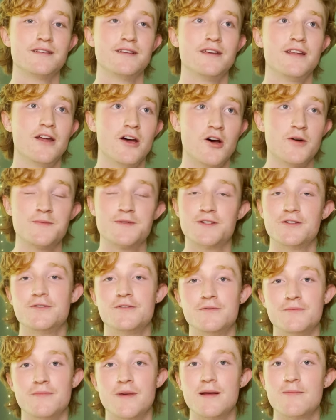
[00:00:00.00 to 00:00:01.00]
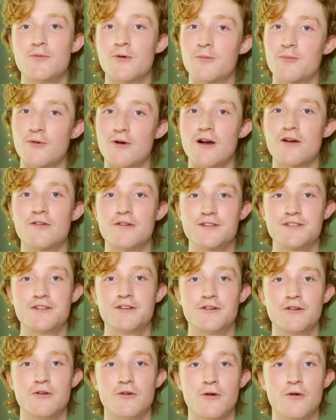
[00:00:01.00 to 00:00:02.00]
it helps you make more progress
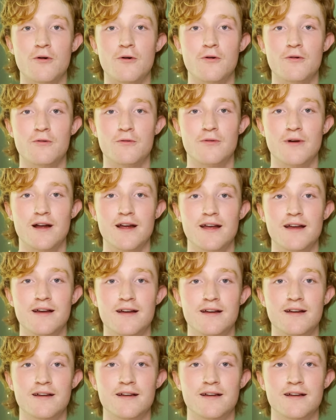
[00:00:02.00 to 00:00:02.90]
to your goal, right?